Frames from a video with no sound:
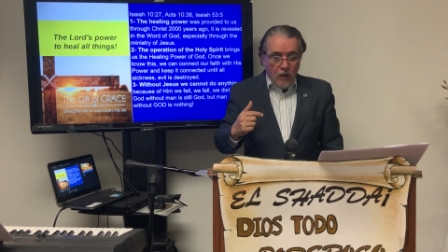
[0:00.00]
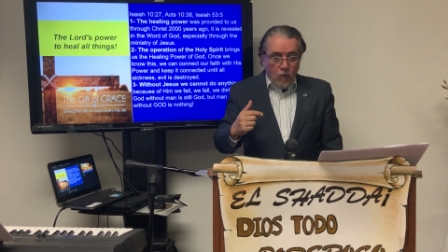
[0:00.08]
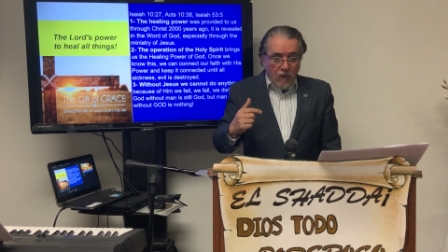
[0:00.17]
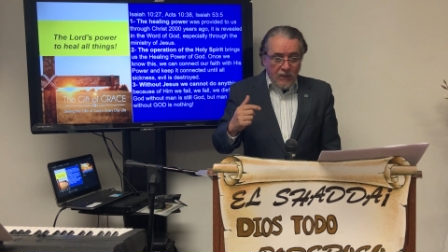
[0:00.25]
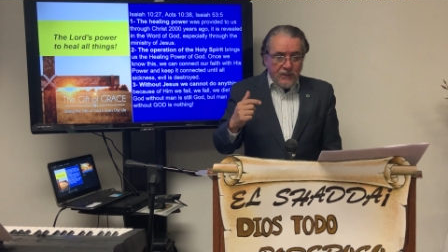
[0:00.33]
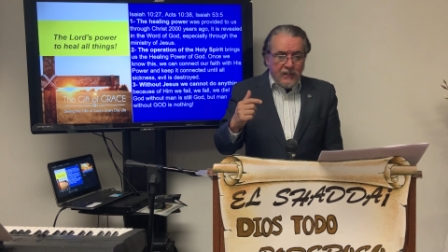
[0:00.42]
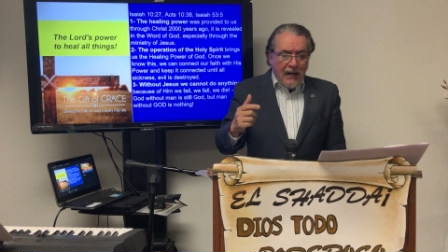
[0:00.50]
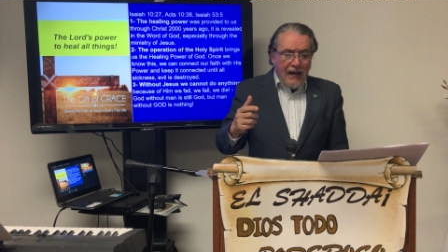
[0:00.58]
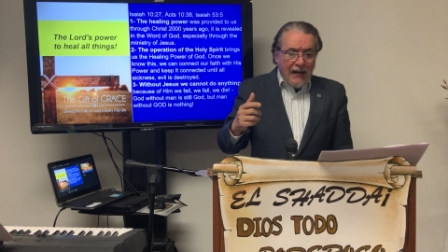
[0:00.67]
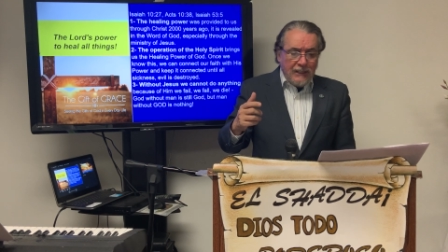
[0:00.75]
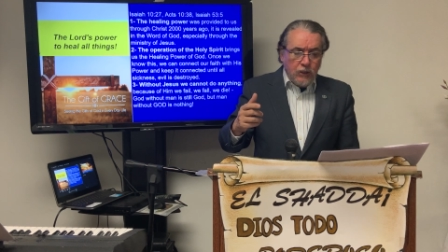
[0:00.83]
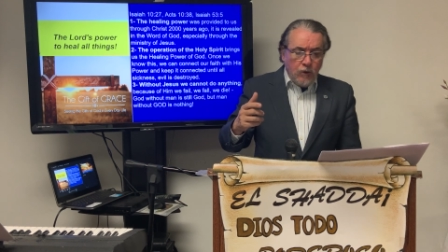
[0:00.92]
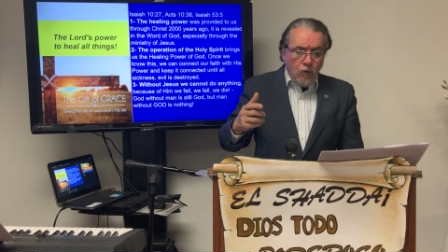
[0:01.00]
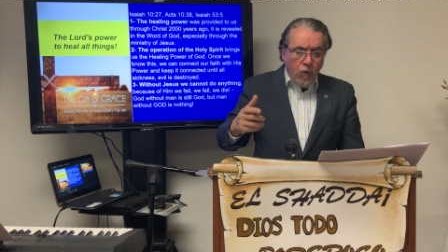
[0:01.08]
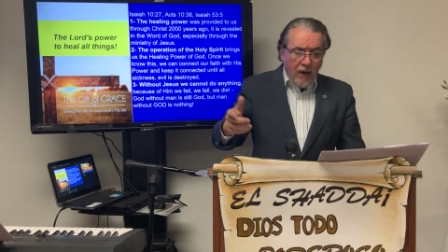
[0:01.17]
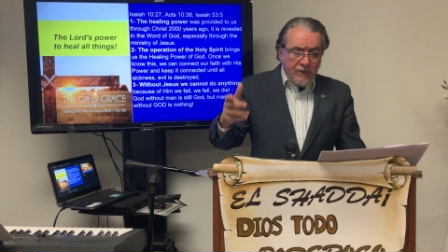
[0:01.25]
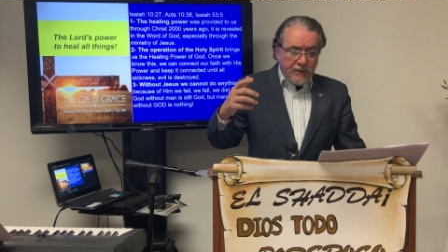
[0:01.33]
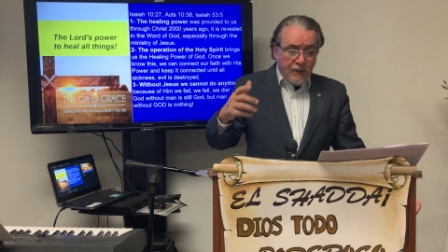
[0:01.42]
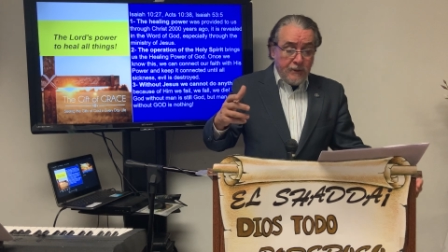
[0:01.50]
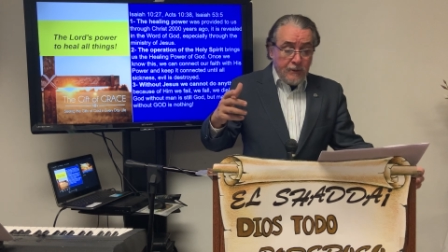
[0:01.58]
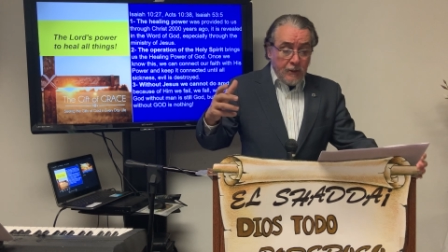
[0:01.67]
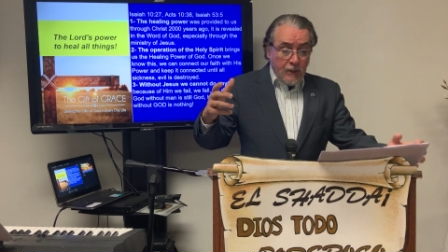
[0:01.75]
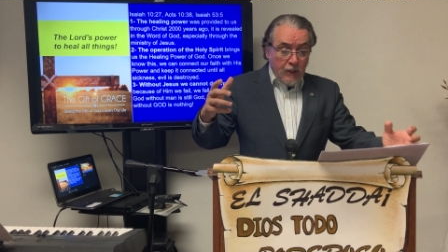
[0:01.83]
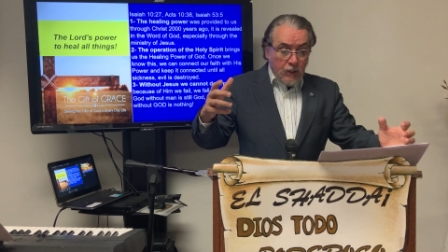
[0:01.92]
When God wanted
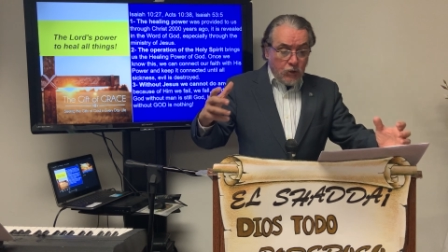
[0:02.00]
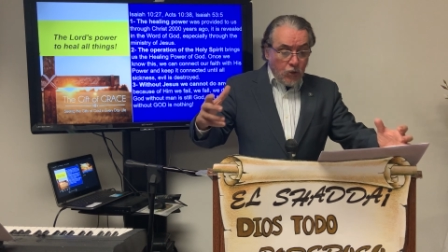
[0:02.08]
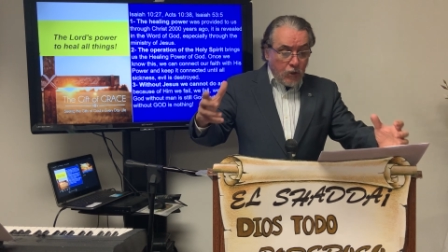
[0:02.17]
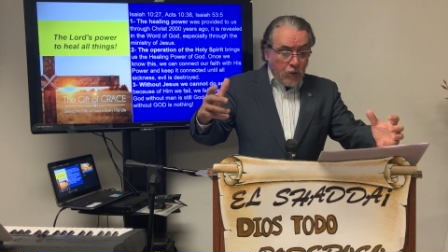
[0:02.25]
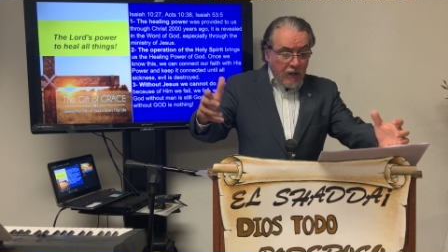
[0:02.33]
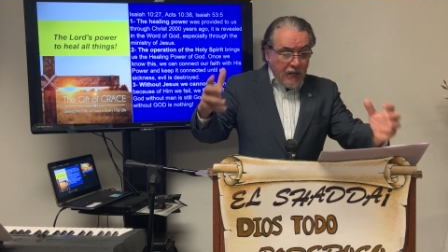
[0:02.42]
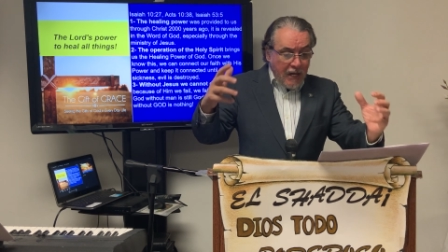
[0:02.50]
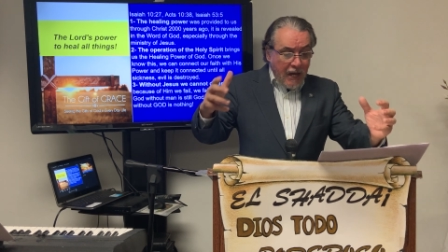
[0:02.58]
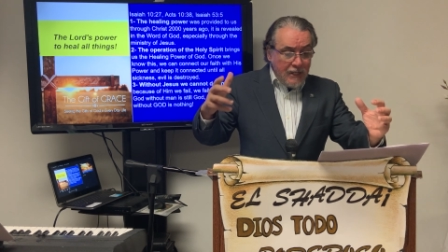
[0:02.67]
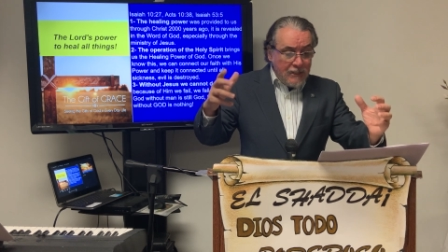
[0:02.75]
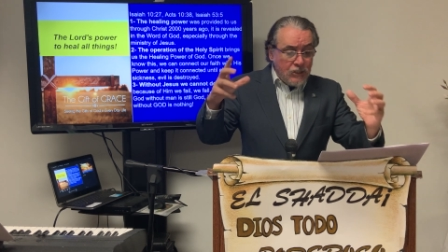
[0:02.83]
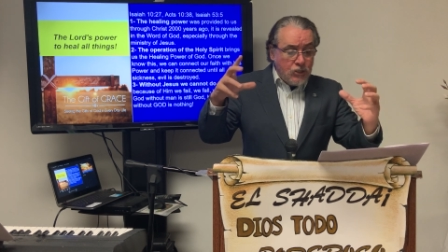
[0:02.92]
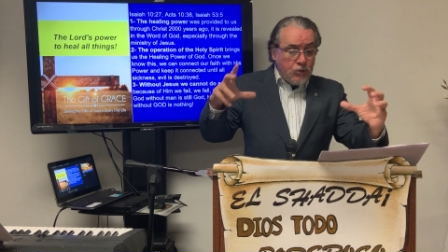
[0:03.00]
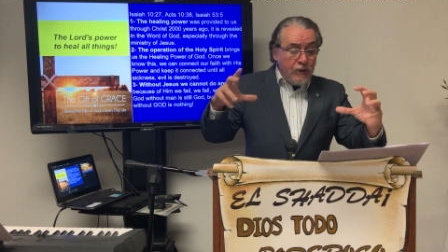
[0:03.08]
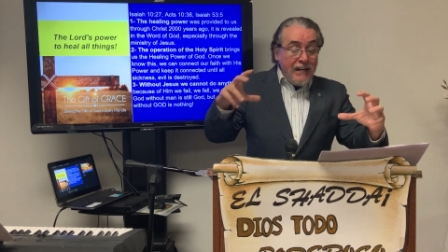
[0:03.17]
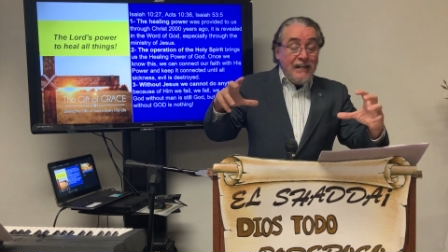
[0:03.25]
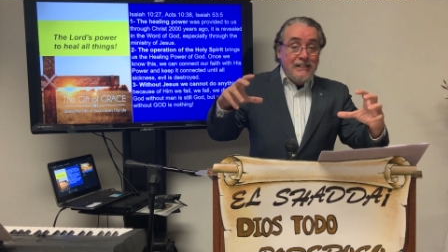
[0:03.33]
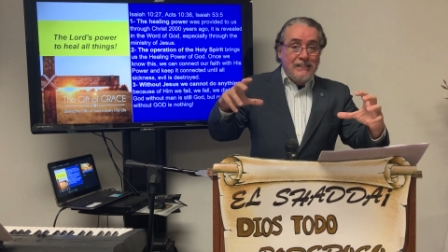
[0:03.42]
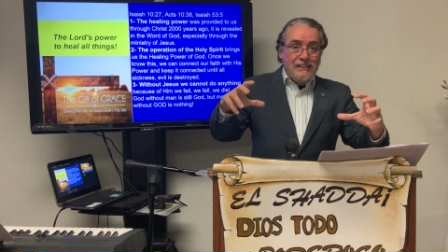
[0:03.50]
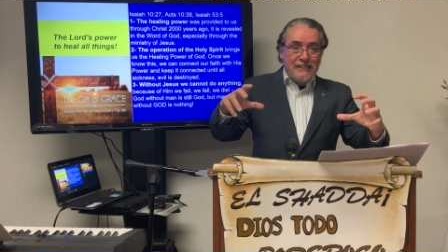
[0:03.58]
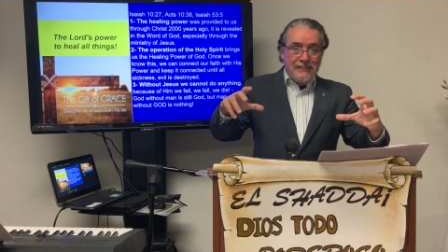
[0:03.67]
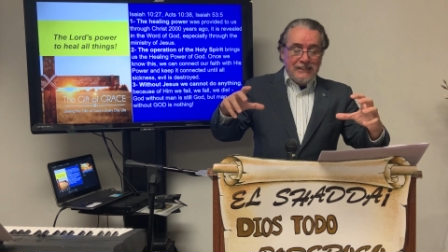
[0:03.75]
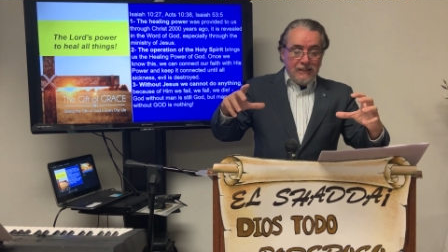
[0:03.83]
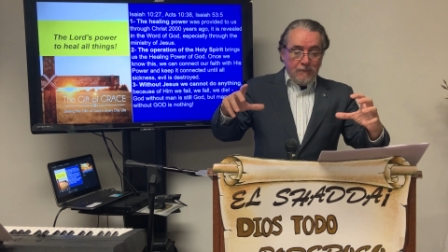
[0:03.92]
to create
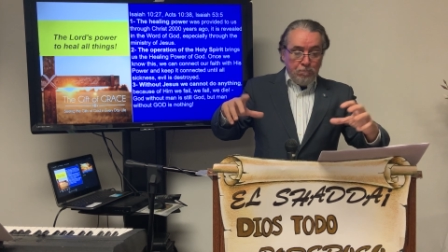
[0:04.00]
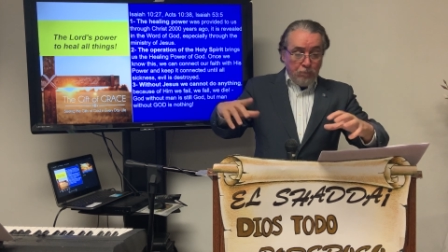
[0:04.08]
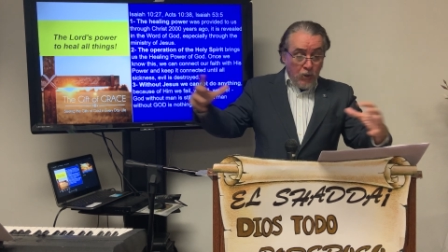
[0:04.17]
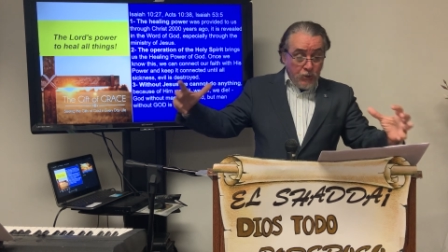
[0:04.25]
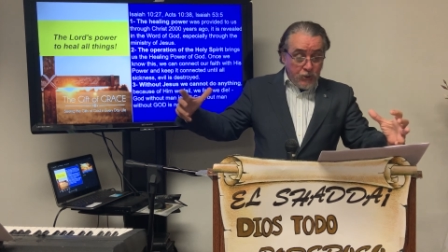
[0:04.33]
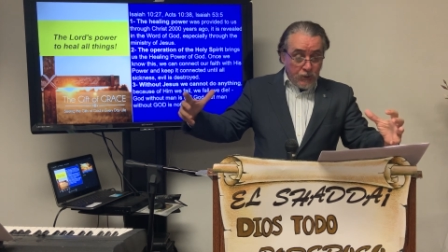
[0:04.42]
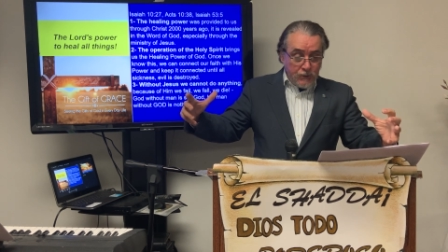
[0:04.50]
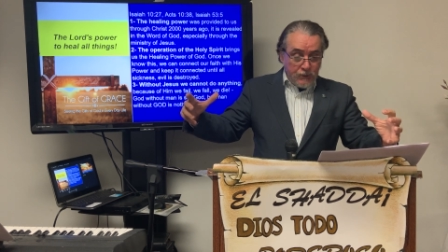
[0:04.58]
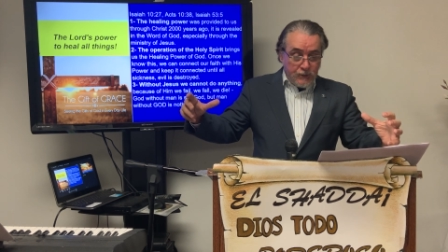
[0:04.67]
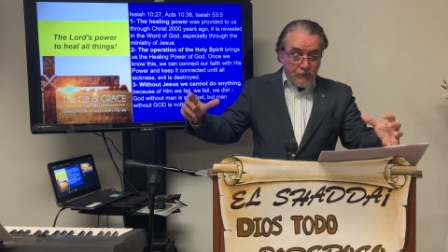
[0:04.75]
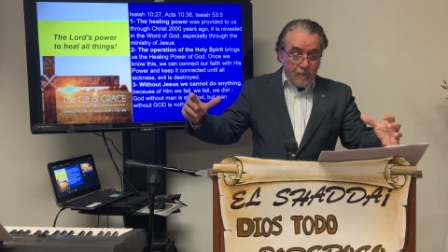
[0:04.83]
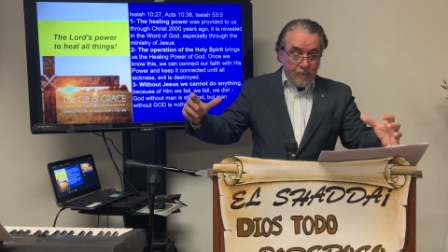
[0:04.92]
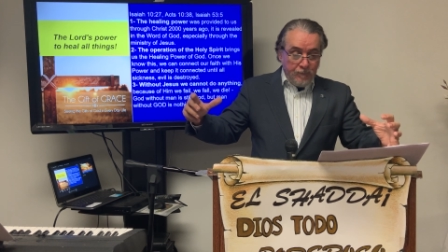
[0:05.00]
trees, bushes.